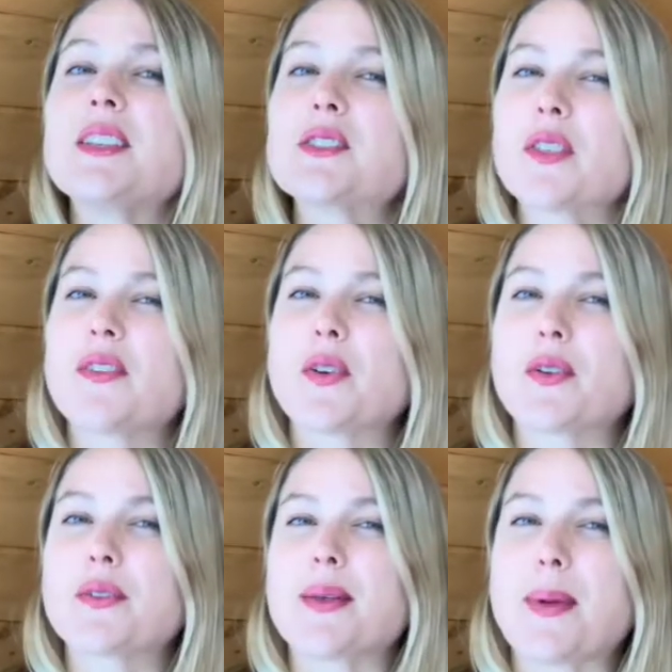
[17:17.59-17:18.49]
These are the
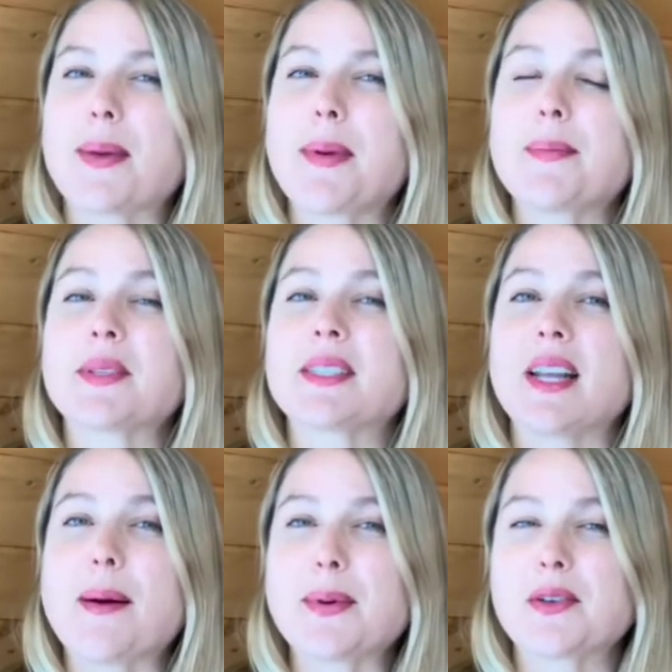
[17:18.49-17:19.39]
photos that make people
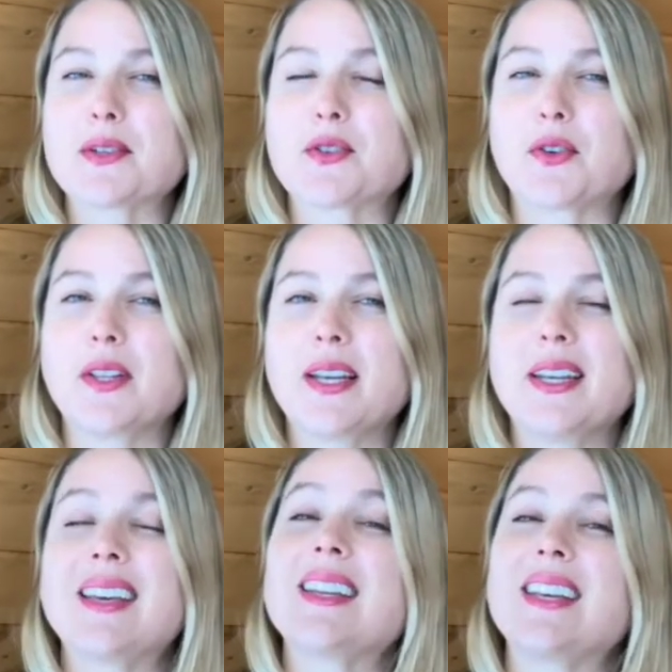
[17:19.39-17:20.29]
stop in their
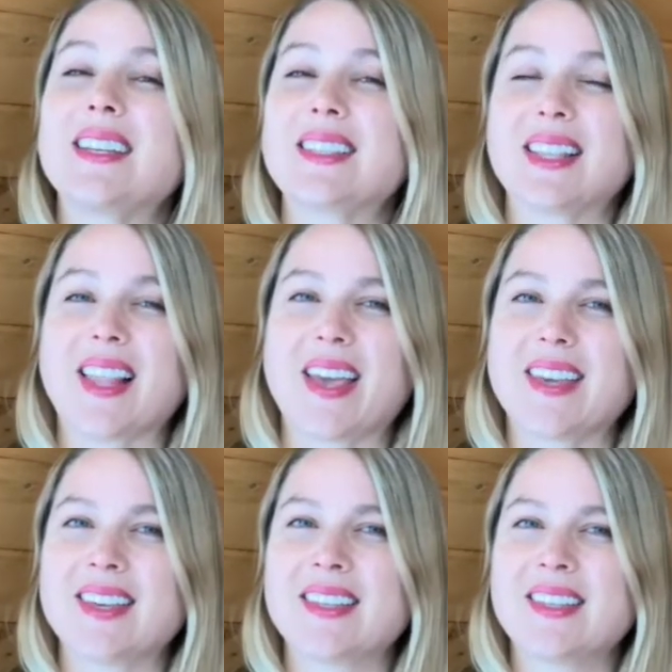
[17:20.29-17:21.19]
scrolling and hit
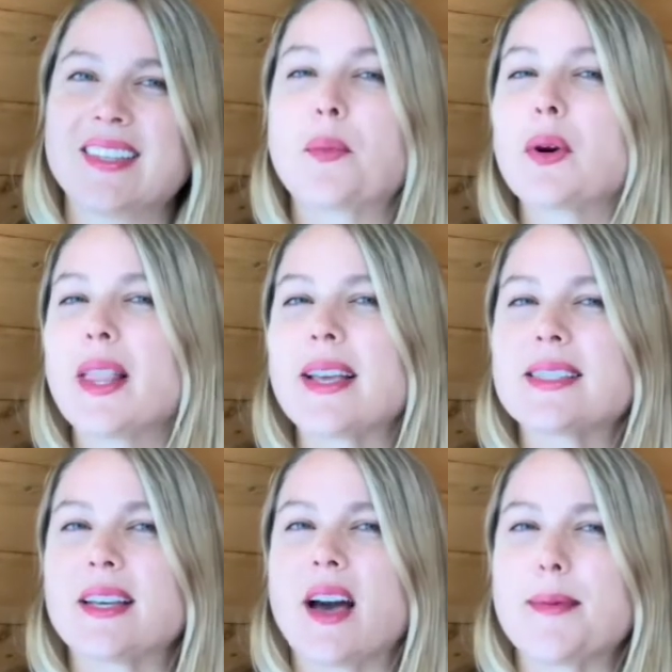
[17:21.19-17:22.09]
like. More
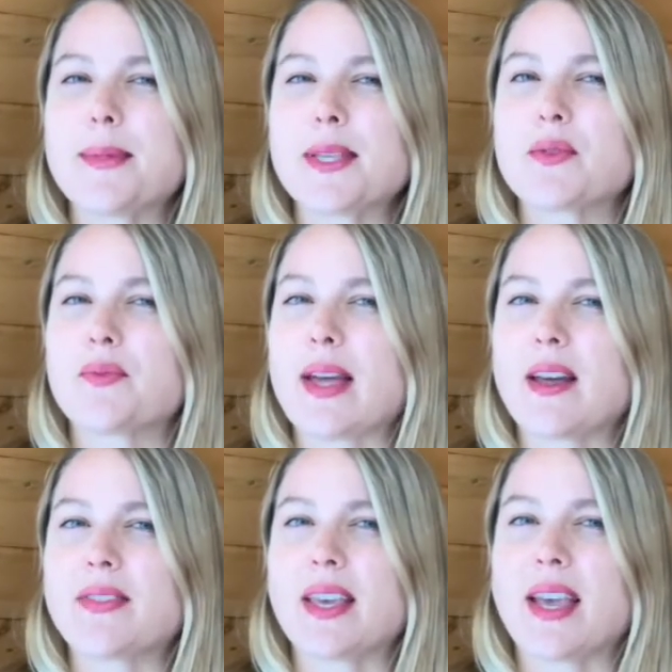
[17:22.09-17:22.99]
likes and comments right
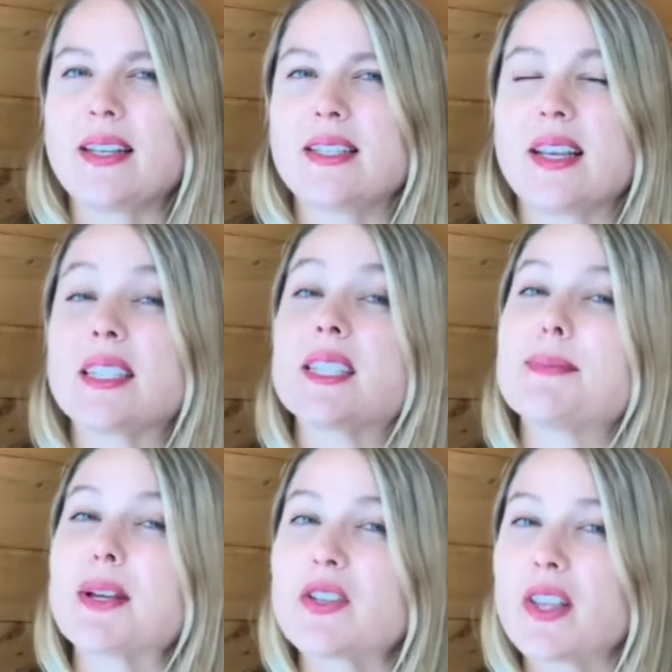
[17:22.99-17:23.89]
out the gate,
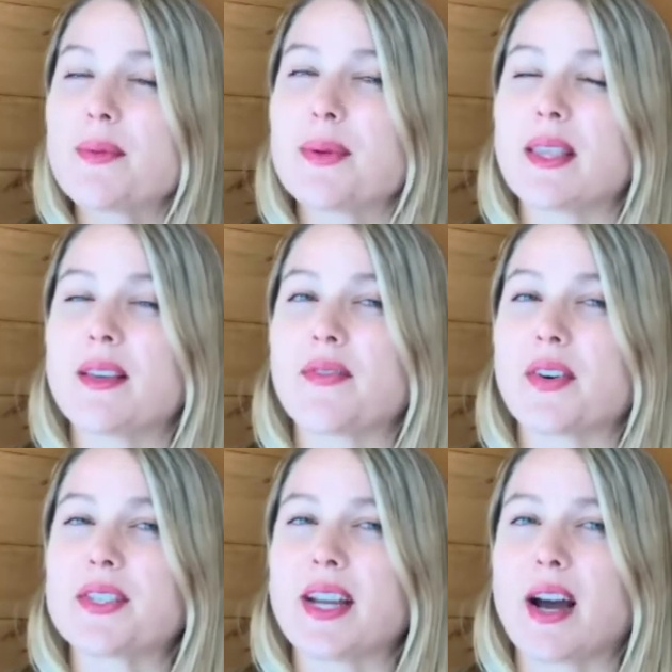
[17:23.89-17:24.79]
especially within the
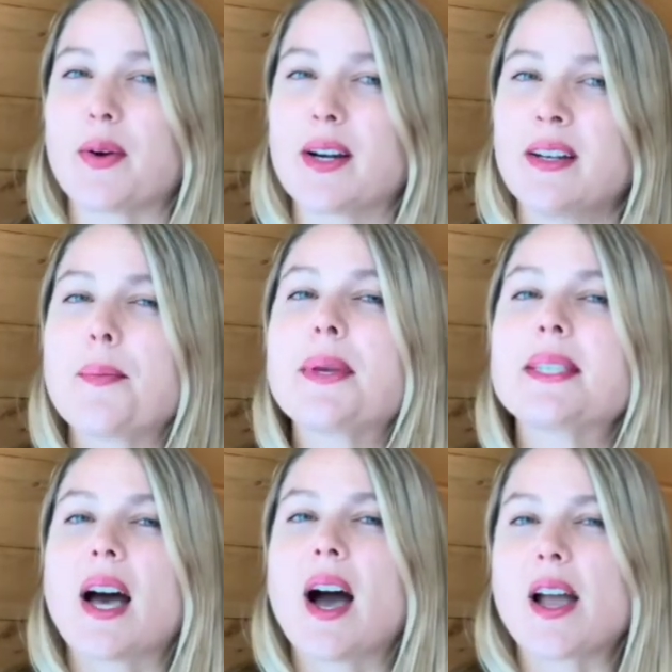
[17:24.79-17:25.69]
first hour,
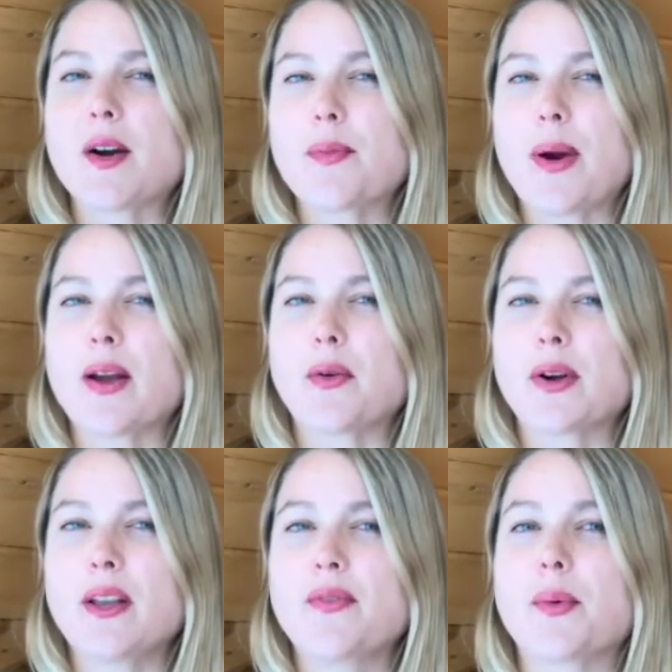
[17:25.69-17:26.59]
means a higher
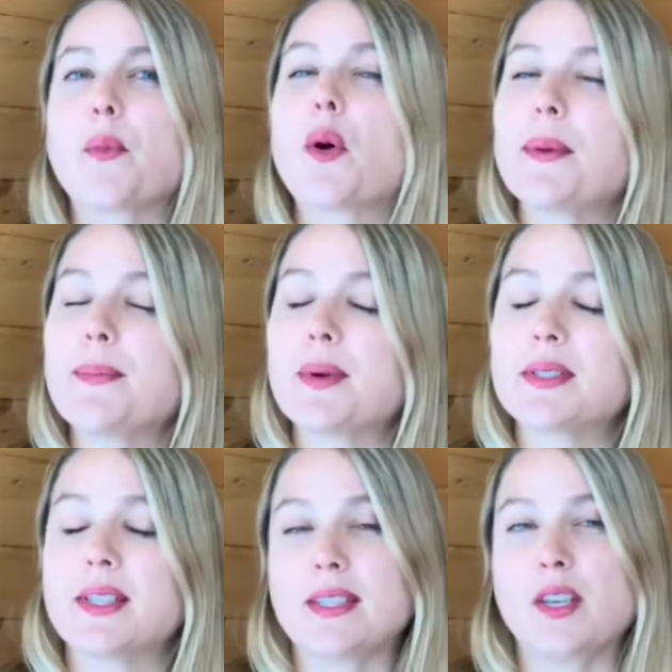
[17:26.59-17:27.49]
priority for more
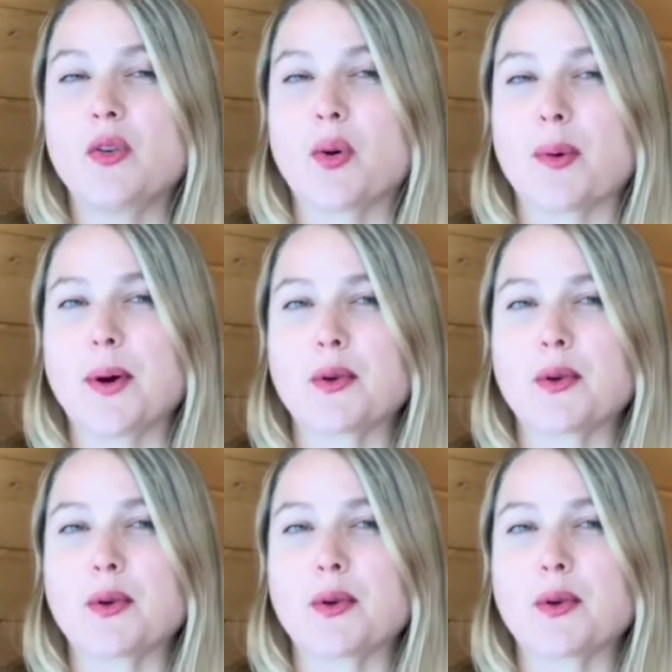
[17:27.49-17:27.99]
people to see your